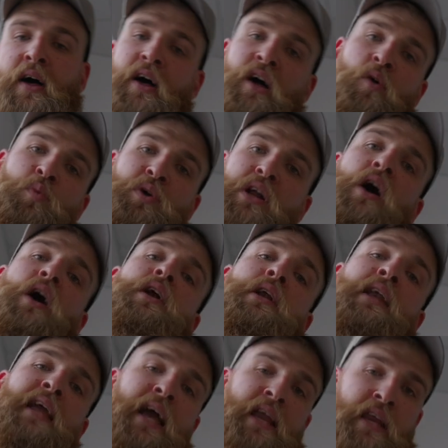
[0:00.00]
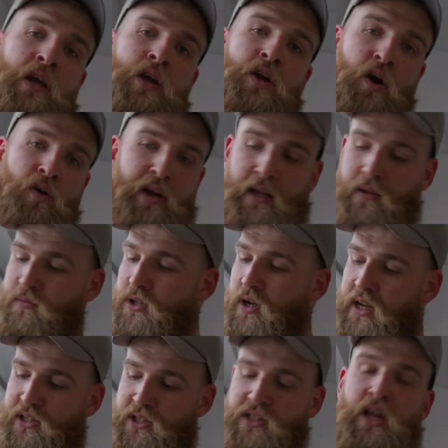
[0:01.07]
With hardly any coating.
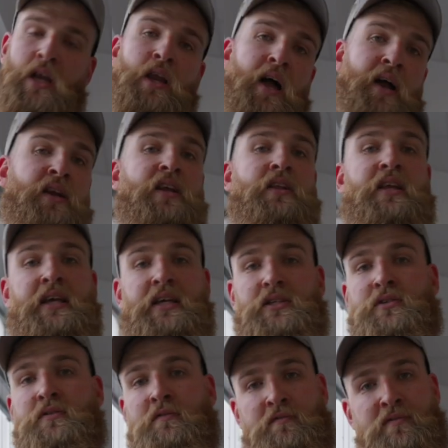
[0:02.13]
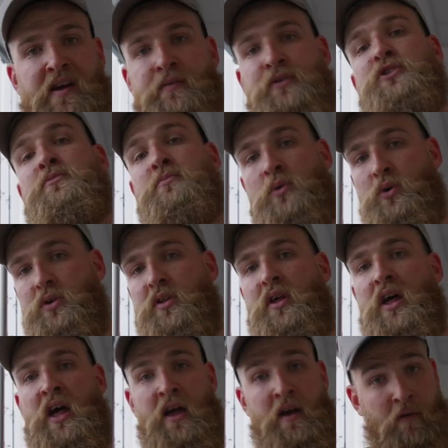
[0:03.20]
So this is a line that is very smooth,
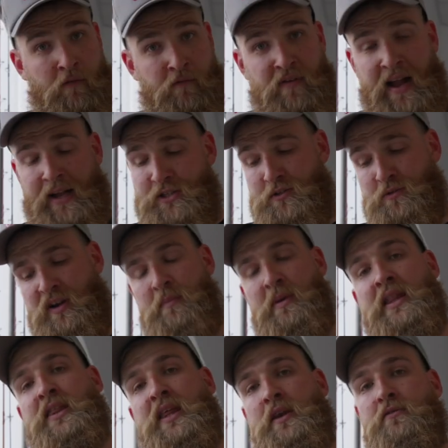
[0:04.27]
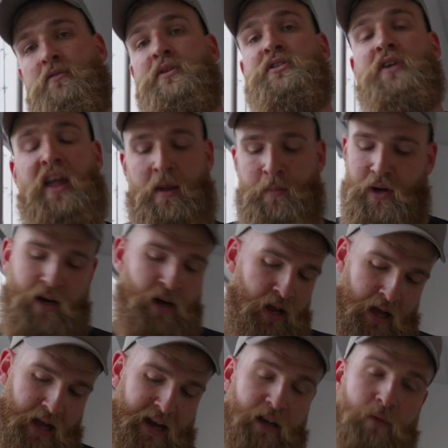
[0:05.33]
extremely thin for its diameter,
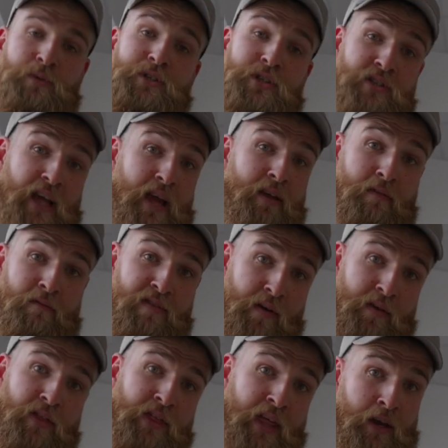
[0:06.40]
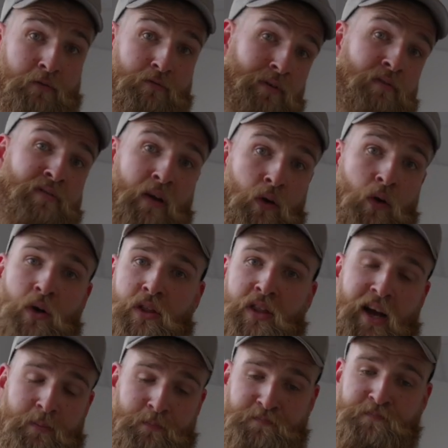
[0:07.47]
and it will stay very thin for a very long
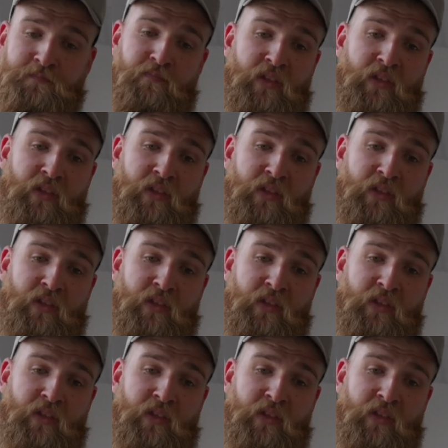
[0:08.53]
time.